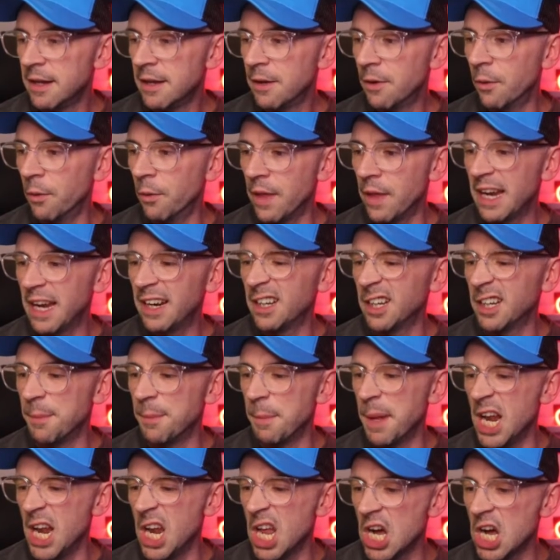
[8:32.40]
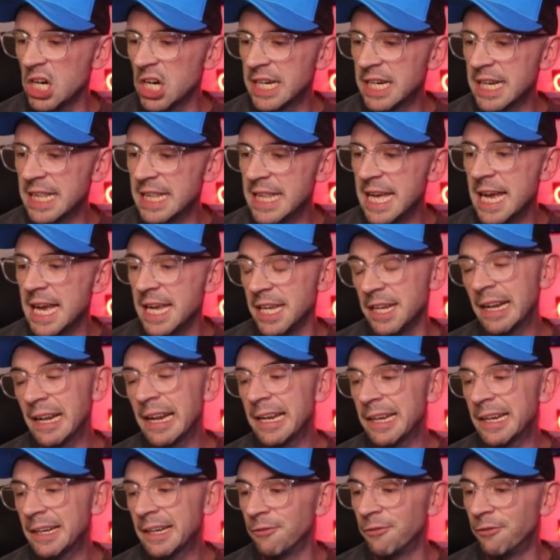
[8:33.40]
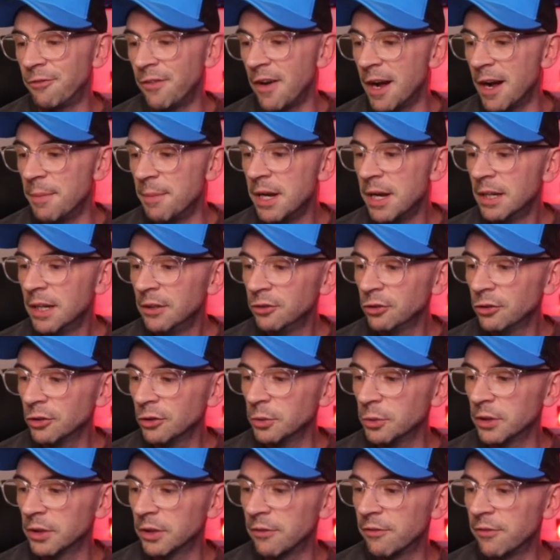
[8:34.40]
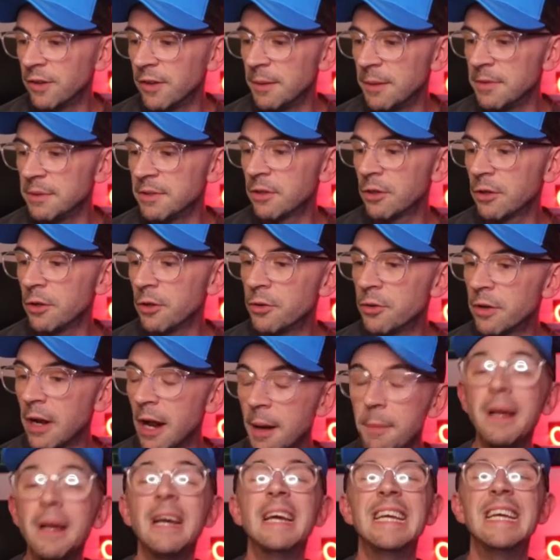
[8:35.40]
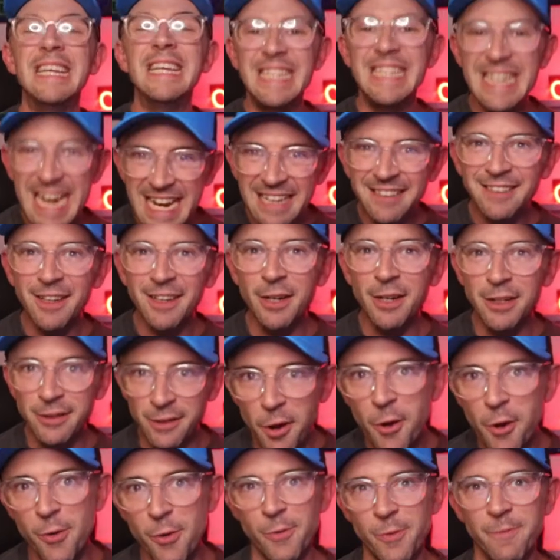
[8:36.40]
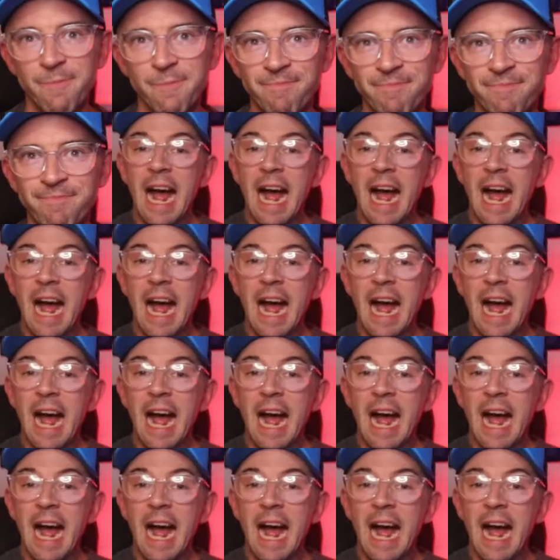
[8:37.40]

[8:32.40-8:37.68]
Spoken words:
all that kind of malarkey there. You click confirm. Sure, you want to confirm this new club? Yes, I do.